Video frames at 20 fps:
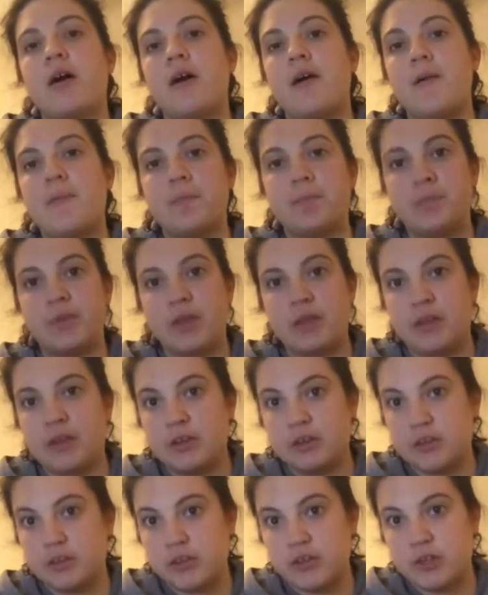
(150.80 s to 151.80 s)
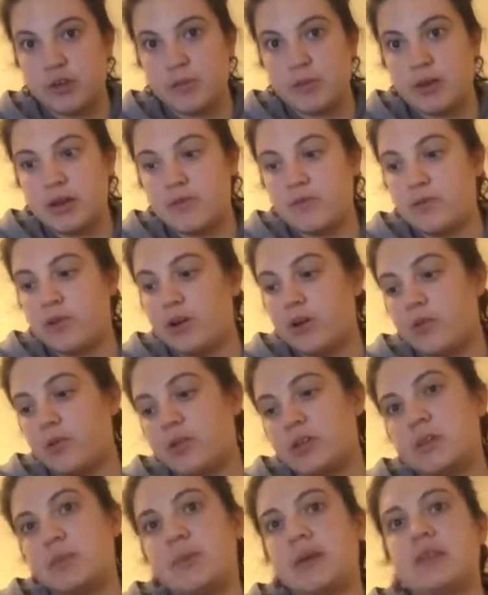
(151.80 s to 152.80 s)
and then determine if they're
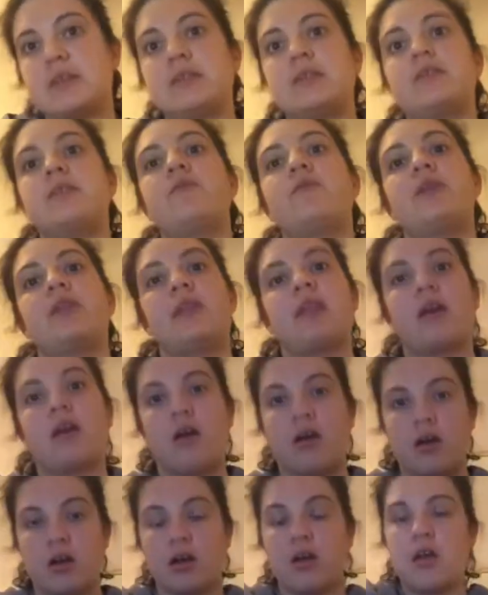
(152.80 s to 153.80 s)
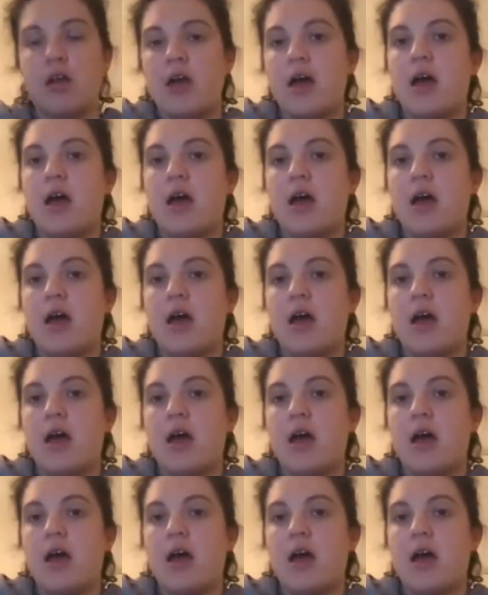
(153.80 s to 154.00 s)
unresponsive, and they are.